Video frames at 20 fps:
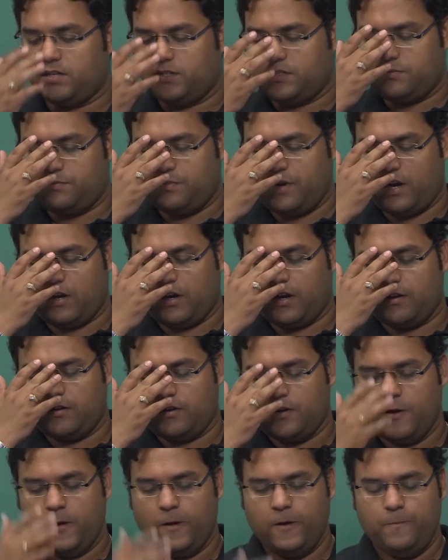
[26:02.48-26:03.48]
is pregnant.
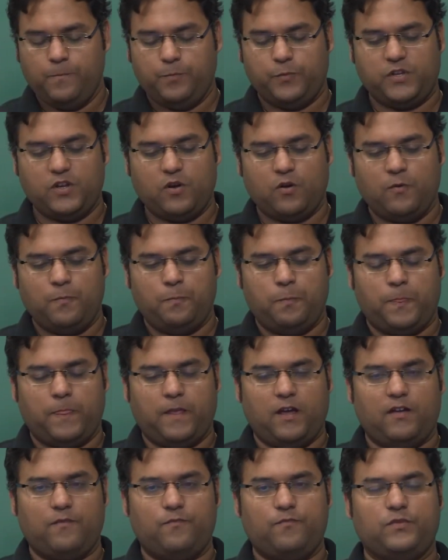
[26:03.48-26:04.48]
So
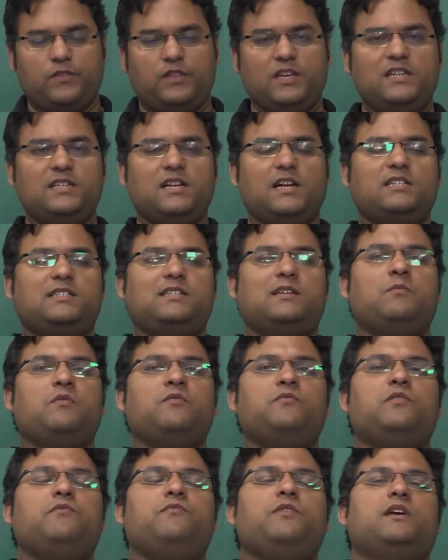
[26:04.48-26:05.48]
these are some
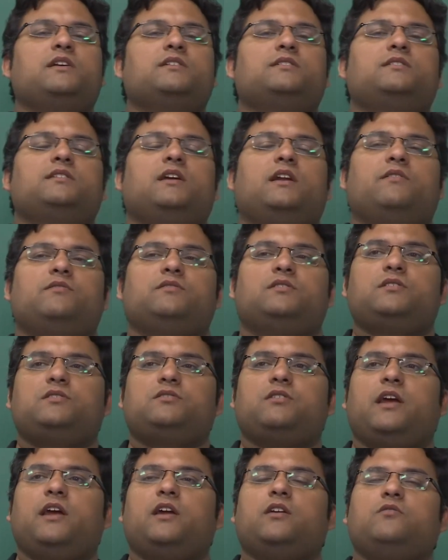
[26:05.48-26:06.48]
of the ways, and I was just
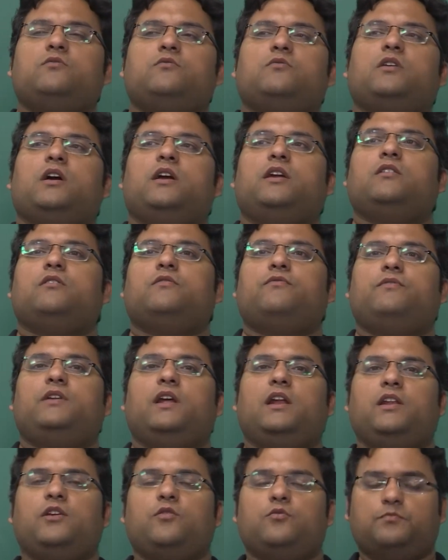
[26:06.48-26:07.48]
trying to kind of
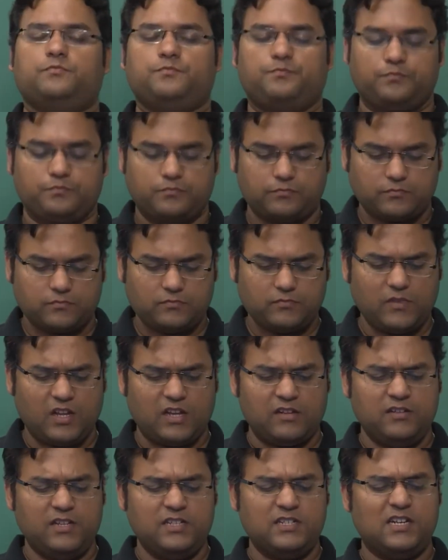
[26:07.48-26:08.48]
tell you,
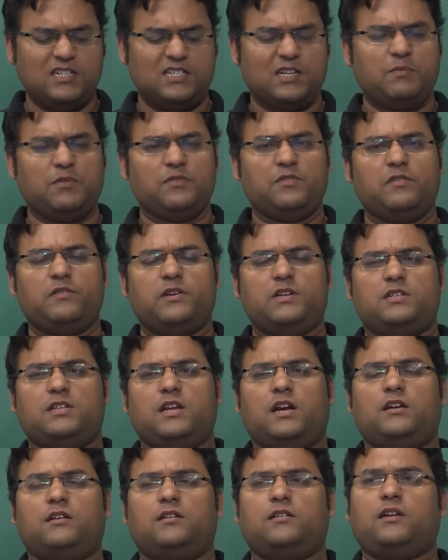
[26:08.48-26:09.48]
these are some of the ways
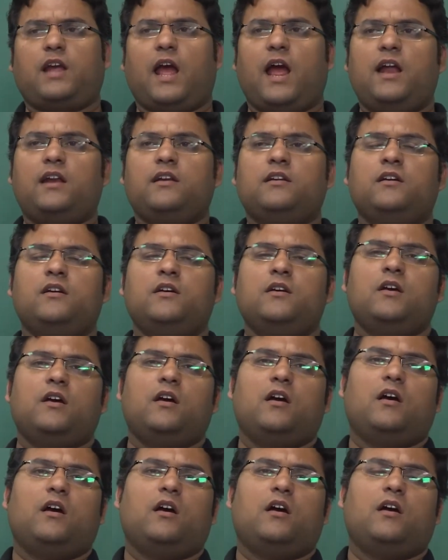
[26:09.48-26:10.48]
that can
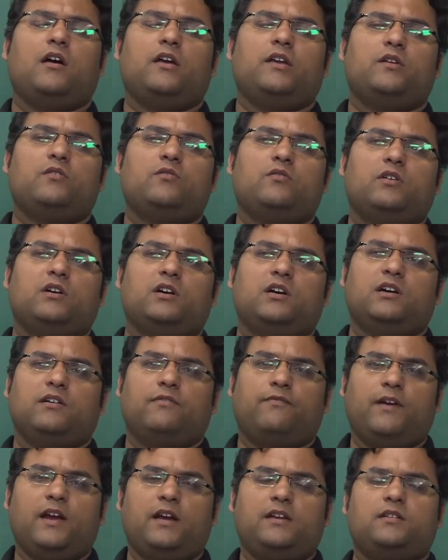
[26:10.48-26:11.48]

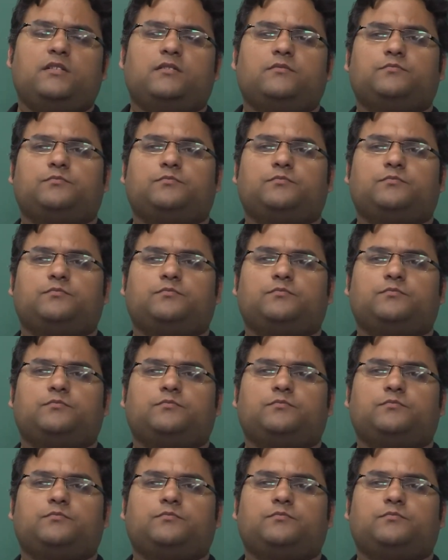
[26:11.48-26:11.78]
affect